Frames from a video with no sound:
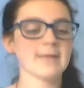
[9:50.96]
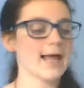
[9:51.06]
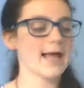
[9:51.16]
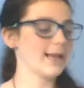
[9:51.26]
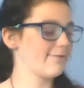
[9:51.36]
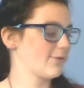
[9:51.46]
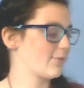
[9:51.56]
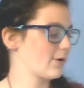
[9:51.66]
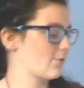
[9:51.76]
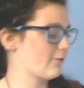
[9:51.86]
I love the
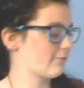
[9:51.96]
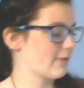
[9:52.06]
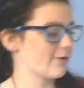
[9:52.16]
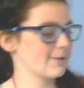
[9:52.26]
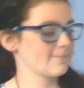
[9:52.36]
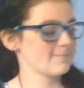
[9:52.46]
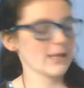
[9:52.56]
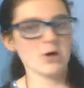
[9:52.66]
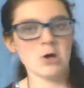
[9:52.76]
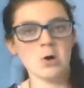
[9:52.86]
word wallflower.
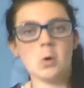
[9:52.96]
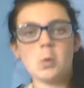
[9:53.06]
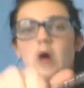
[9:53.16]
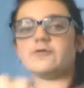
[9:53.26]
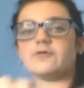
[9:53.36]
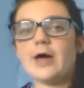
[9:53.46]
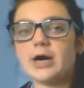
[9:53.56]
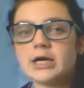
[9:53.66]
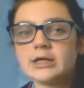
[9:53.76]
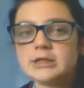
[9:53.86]

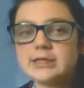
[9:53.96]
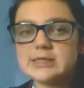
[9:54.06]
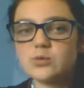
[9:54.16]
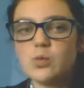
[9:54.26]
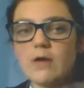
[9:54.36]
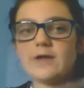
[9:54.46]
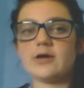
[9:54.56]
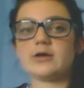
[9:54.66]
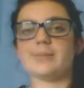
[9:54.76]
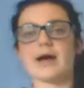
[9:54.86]
Wallflower. So there's
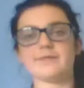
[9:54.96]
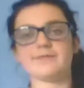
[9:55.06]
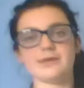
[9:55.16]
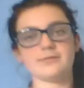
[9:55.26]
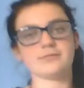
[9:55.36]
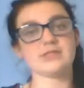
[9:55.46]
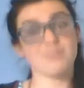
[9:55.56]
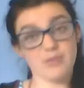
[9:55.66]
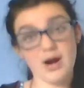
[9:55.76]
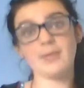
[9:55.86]
wallflower on the back of it. It's
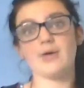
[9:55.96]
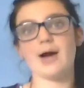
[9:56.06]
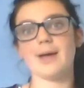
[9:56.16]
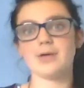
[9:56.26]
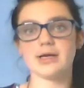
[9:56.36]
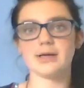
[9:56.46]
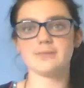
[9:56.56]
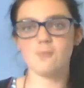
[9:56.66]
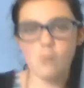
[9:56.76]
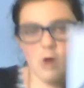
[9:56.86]
probably why I bought it.
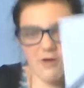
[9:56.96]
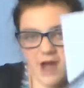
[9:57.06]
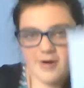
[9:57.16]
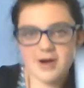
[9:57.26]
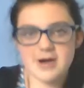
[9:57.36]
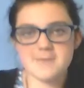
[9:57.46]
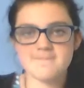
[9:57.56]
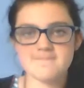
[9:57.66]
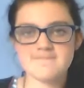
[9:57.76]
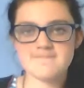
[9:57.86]
Wallflower.
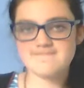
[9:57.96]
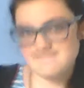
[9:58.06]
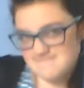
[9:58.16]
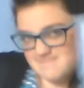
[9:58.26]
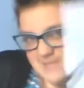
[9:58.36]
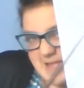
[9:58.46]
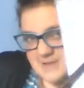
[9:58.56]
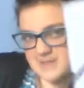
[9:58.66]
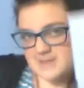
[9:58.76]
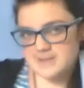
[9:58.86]

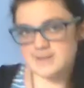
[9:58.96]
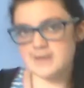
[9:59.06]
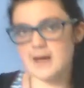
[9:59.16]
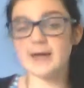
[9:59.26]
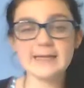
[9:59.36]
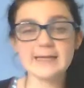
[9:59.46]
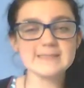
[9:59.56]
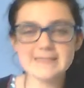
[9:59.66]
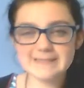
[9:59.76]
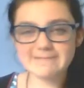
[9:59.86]
Yes. I'll get to
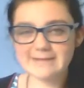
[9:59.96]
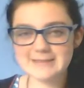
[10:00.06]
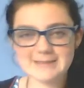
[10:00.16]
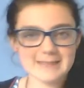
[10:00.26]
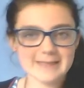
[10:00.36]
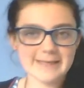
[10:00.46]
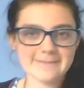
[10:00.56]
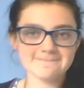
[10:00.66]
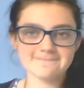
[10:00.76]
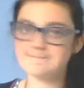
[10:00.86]
this eventually.
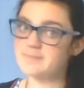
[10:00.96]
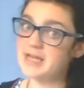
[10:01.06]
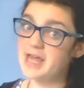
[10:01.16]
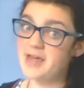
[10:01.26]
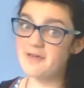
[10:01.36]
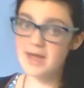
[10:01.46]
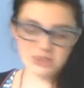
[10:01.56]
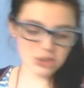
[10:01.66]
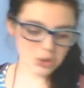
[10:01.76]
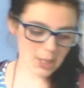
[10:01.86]

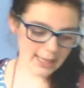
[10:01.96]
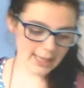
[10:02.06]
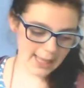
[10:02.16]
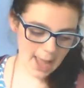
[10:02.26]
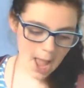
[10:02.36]
eventually.